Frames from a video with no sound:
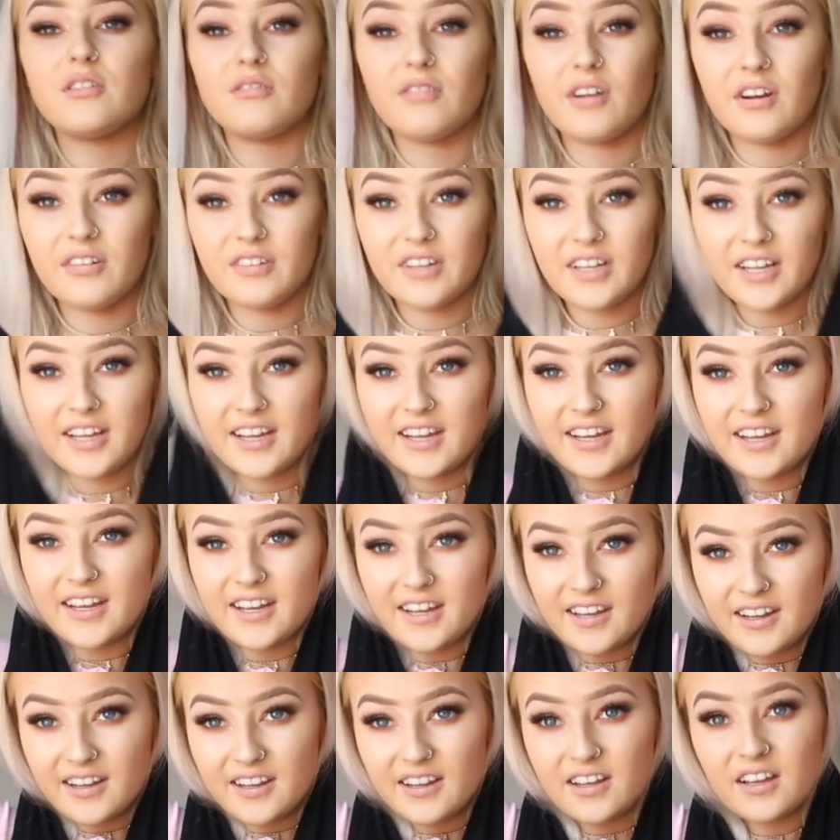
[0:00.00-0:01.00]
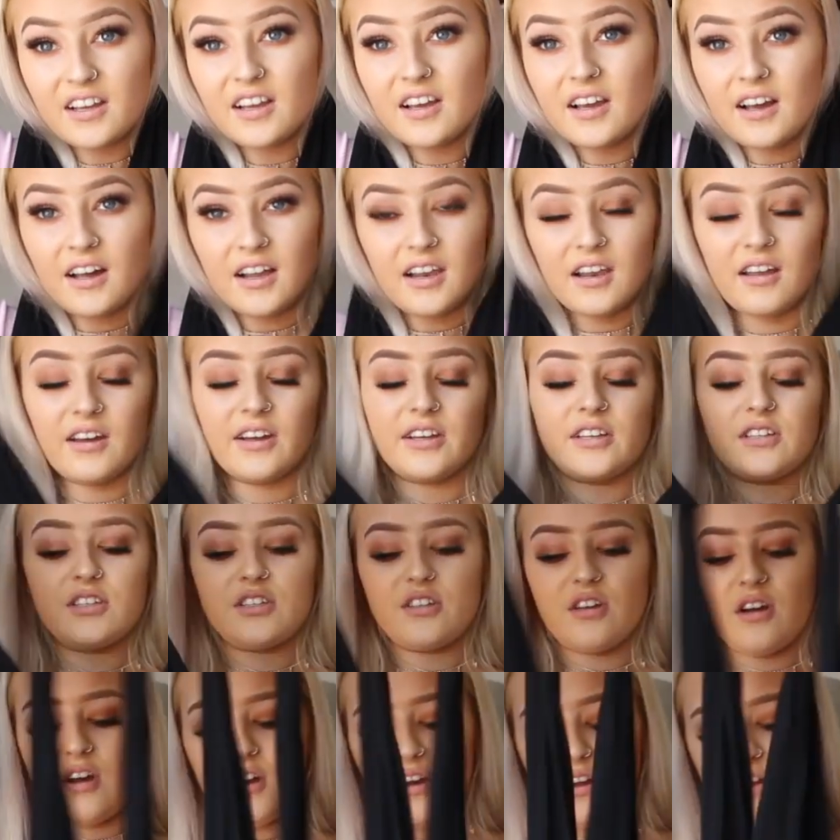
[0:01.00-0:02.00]
it around here, like
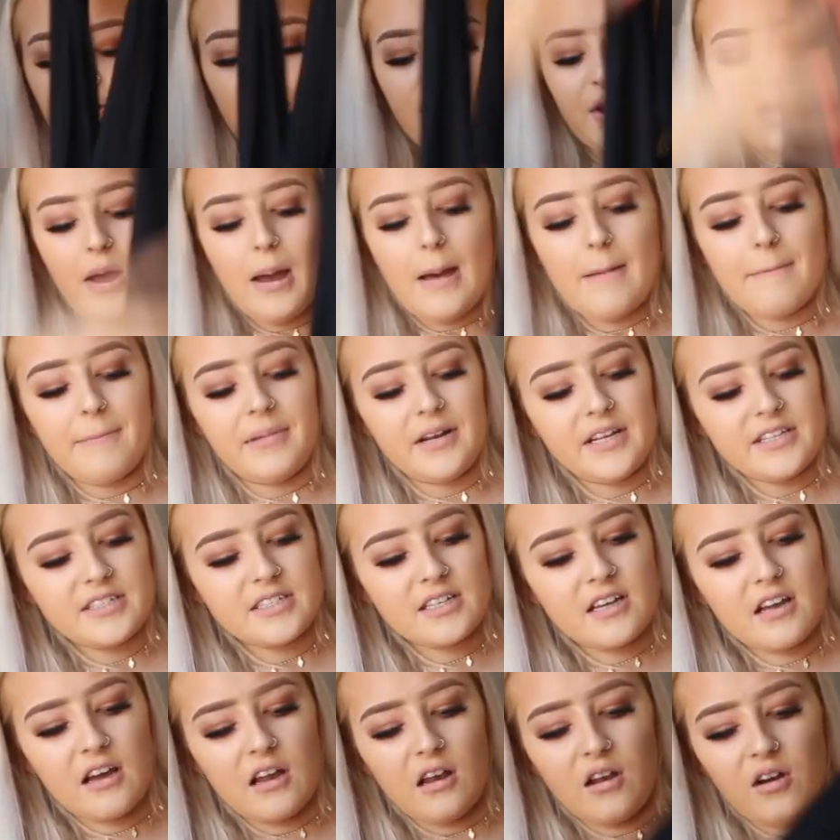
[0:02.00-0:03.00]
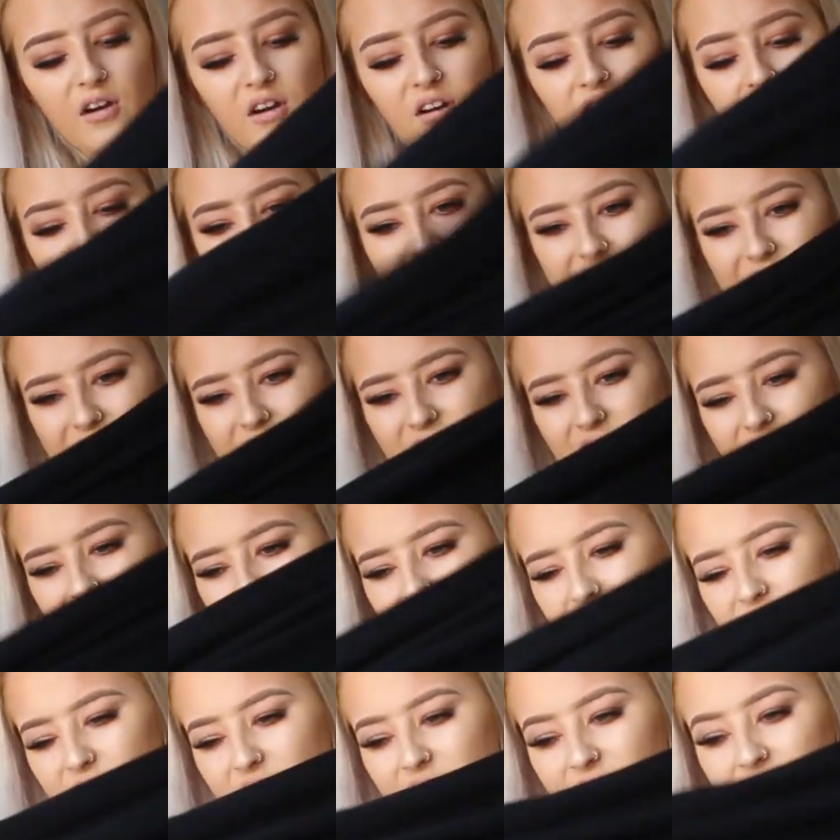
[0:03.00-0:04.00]
so. But it's
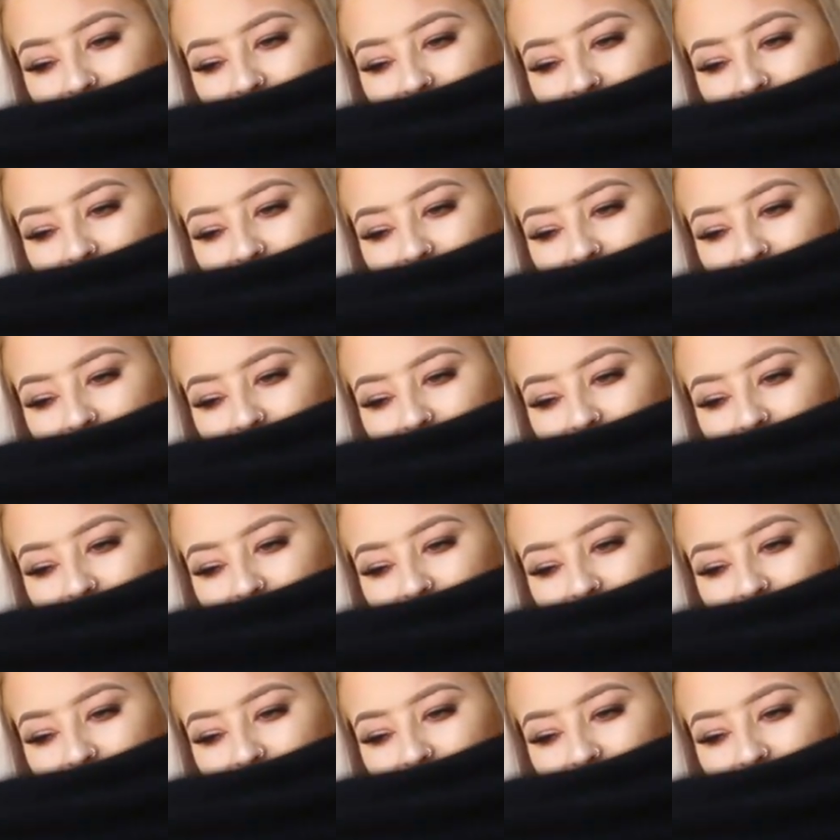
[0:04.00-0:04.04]
culottes.